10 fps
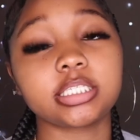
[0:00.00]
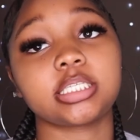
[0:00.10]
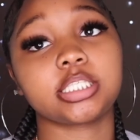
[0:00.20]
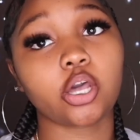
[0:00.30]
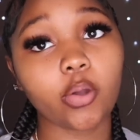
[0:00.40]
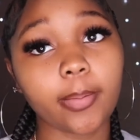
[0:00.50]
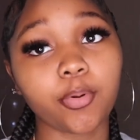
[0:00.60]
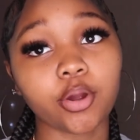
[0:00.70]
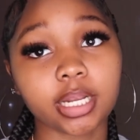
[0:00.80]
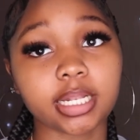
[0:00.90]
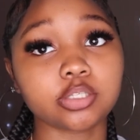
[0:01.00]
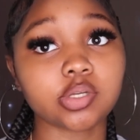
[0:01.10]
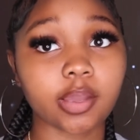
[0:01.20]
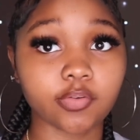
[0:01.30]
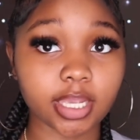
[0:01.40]
It's just so important that
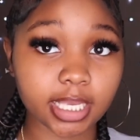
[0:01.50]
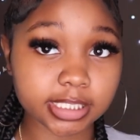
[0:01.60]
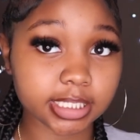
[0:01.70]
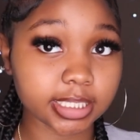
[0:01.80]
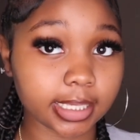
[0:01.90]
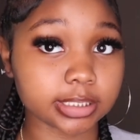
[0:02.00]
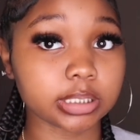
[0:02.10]
you have your hand sanitizer,